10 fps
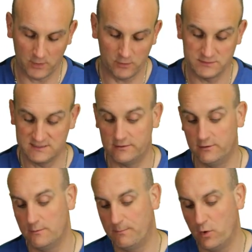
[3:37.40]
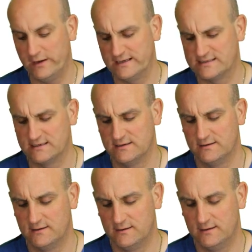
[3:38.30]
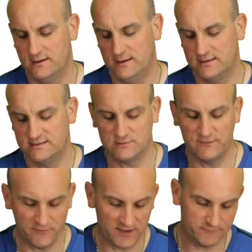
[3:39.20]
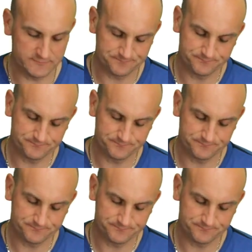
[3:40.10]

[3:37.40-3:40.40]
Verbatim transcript: or 0.615.